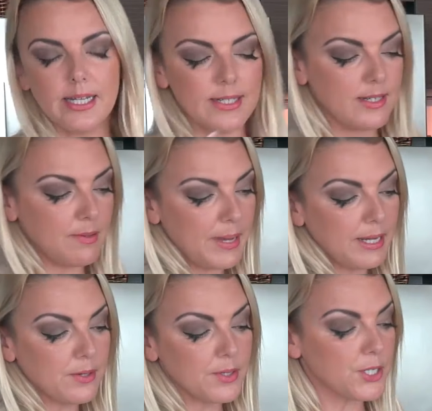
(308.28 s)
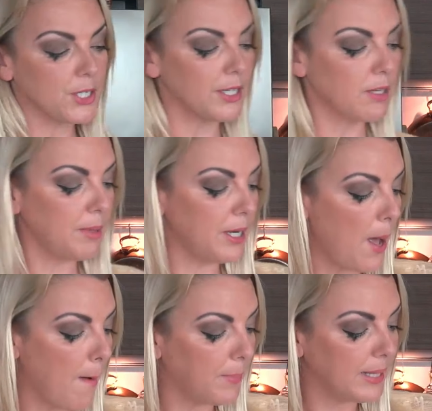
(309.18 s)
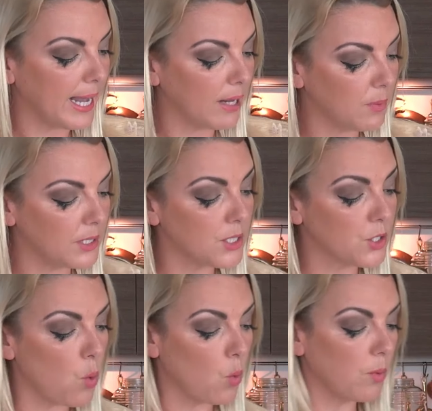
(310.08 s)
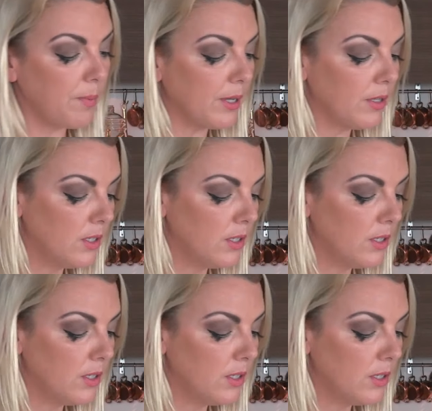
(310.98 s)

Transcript: because the tomatoes are a little bit bland with this cornmeal,